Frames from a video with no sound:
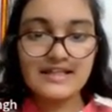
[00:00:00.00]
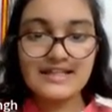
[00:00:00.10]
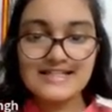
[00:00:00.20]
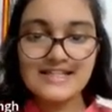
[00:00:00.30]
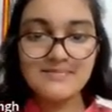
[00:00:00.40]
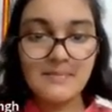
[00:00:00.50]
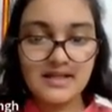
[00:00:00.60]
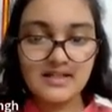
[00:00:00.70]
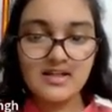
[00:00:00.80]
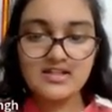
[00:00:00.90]
the lessons
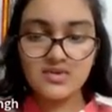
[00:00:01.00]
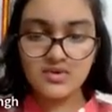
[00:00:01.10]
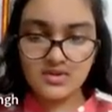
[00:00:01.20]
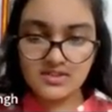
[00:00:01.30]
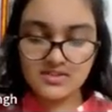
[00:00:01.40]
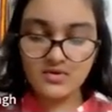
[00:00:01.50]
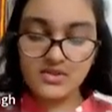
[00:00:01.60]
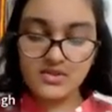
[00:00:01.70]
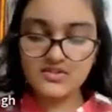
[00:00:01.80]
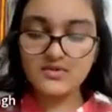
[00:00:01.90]
panel is
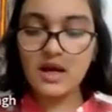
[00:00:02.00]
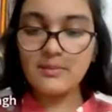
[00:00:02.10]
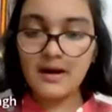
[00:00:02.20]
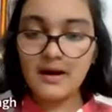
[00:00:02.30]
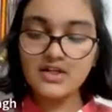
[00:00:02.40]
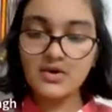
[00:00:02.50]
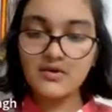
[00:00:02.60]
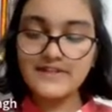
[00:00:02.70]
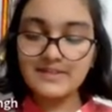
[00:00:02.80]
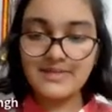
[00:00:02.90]
also a part
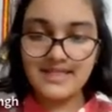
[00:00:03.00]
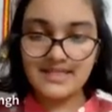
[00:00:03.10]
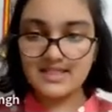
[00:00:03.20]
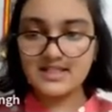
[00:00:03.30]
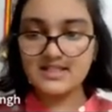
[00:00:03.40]
of the main.